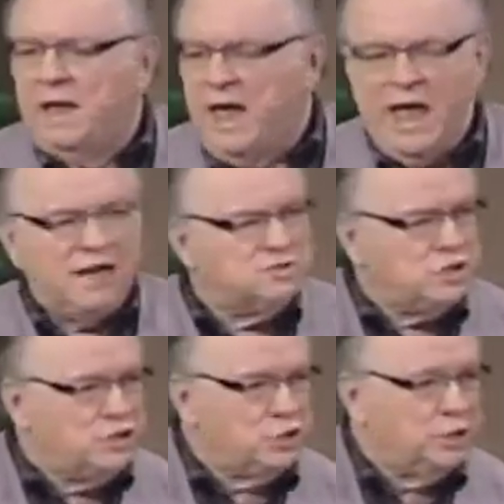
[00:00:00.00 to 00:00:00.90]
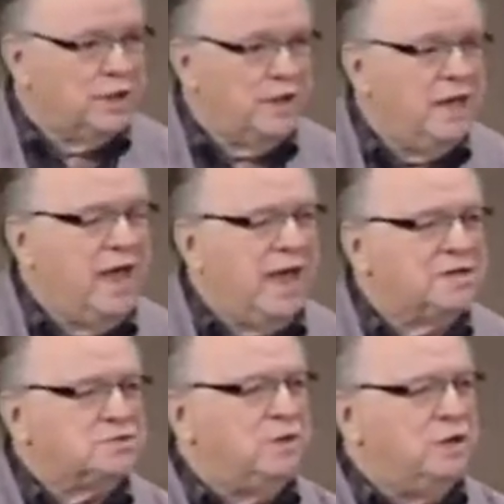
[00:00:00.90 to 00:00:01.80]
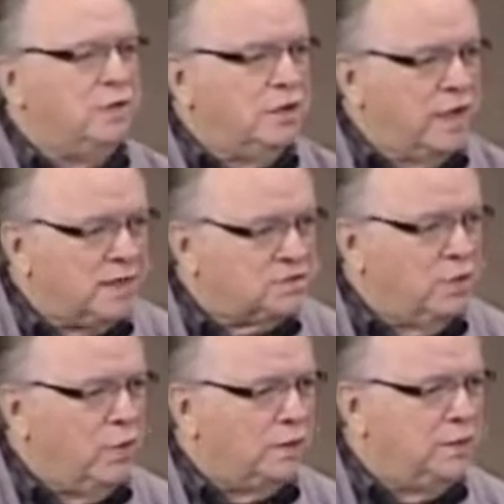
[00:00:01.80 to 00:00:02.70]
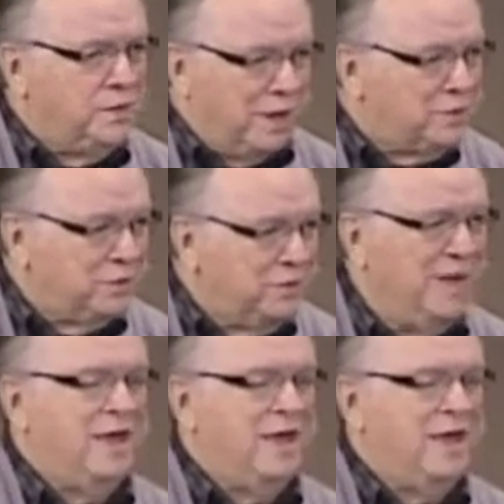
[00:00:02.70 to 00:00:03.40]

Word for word: hands dirty as we relate to one another,